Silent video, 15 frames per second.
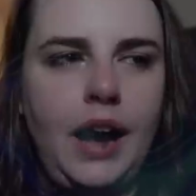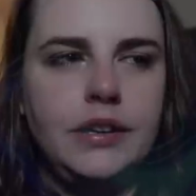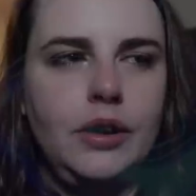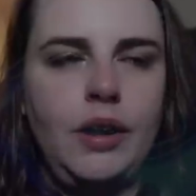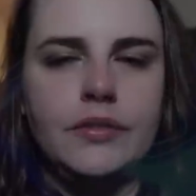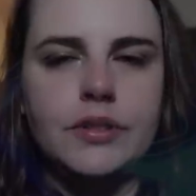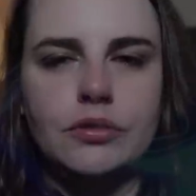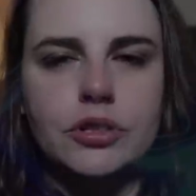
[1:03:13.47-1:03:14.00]
I know
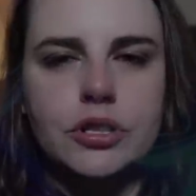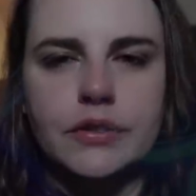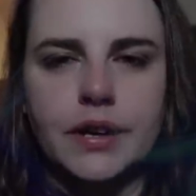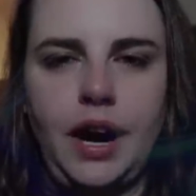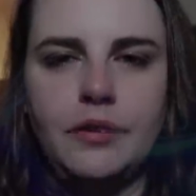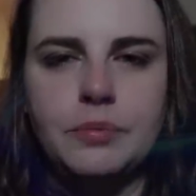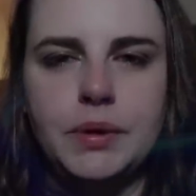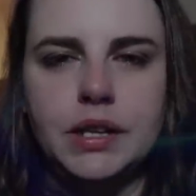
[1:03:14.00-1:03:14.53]
I've told you that
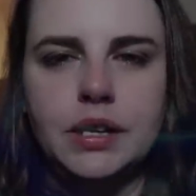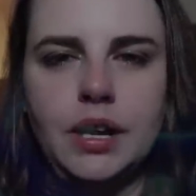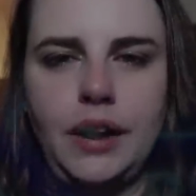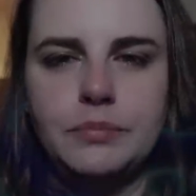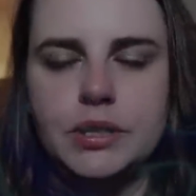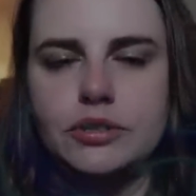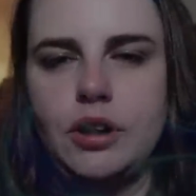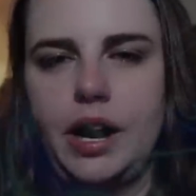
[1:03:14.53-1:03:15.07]
I've been I've
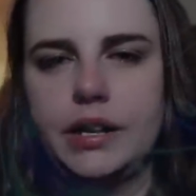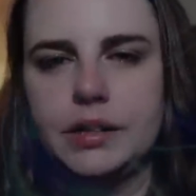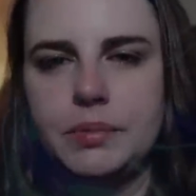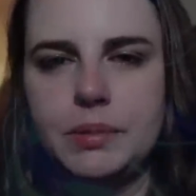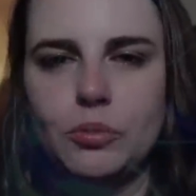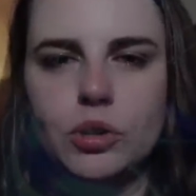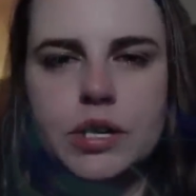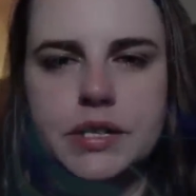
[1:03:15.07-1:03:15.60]
been trying to be
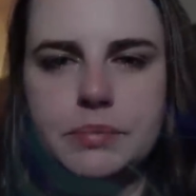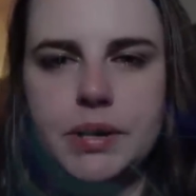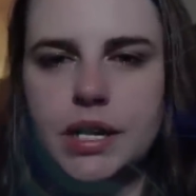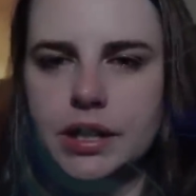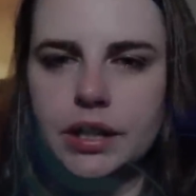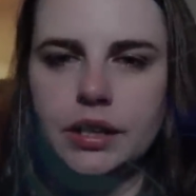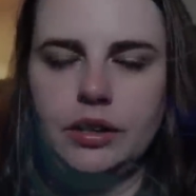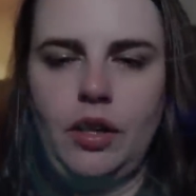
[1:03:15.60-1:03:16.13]
more
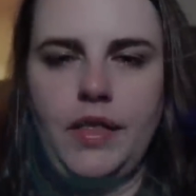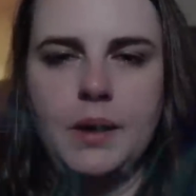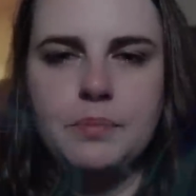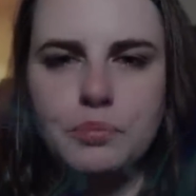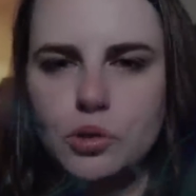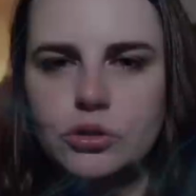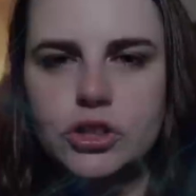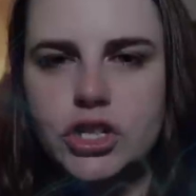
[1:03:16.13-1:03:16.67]
independent and all that
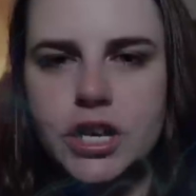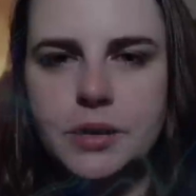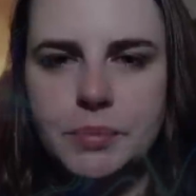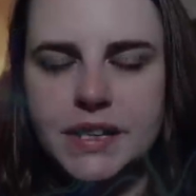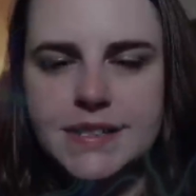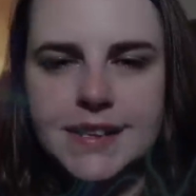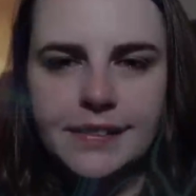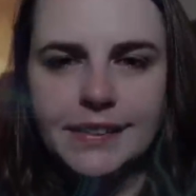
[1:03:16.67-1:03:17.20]
bullshit, but
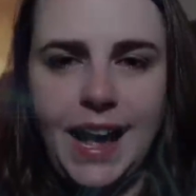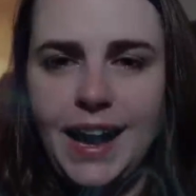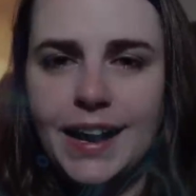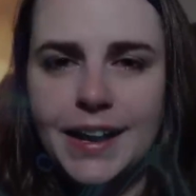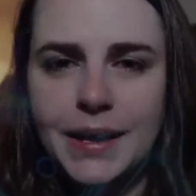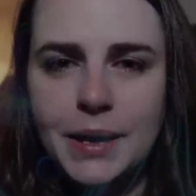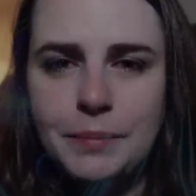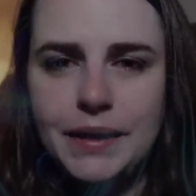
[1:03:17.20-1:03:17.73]
it's a
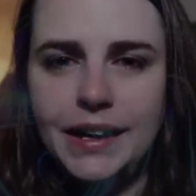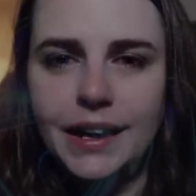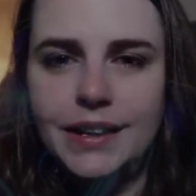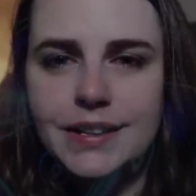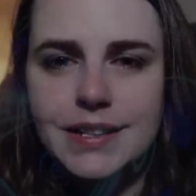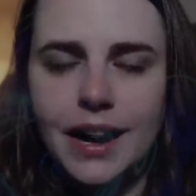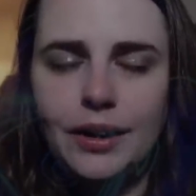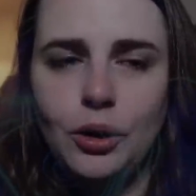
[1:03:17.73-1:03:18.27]
lie
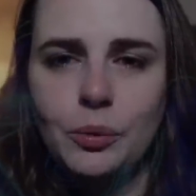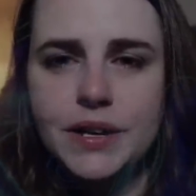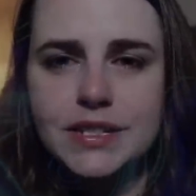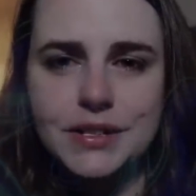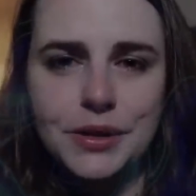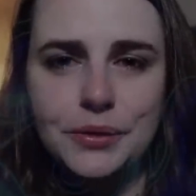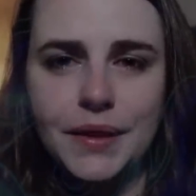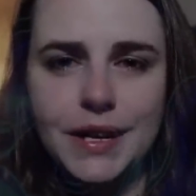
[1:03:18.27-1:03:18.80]
because I always
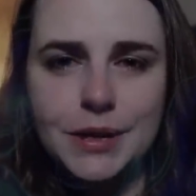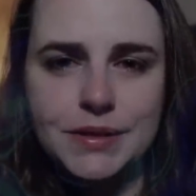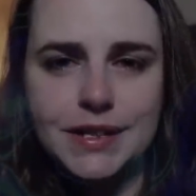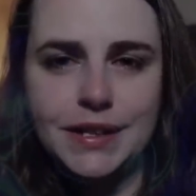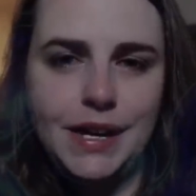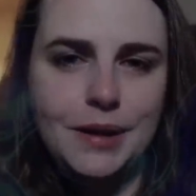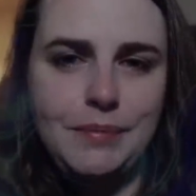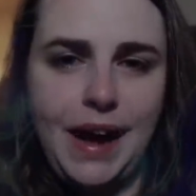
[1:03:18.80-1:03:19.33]
knew that he was
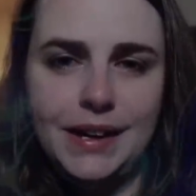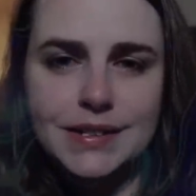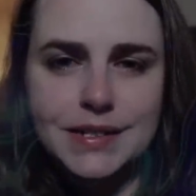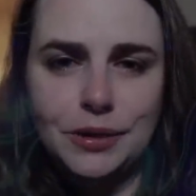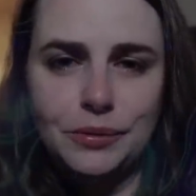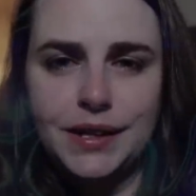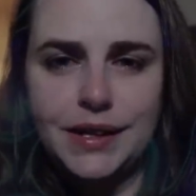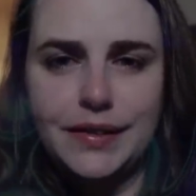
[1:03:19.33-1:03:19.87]
going to come back and
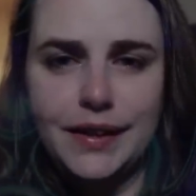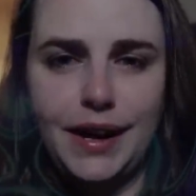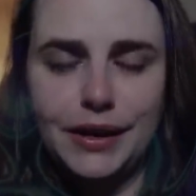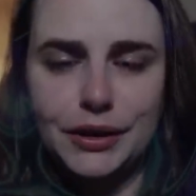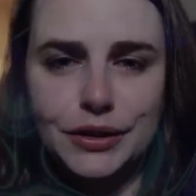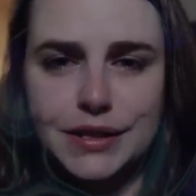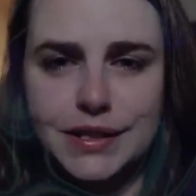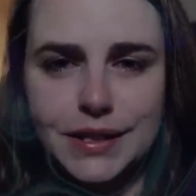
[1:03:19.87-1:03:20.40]
deal with anything I
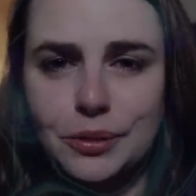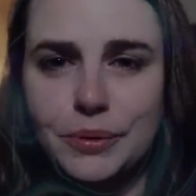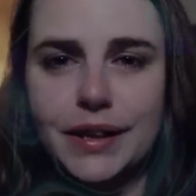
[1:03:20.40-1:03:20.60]
couldn't deal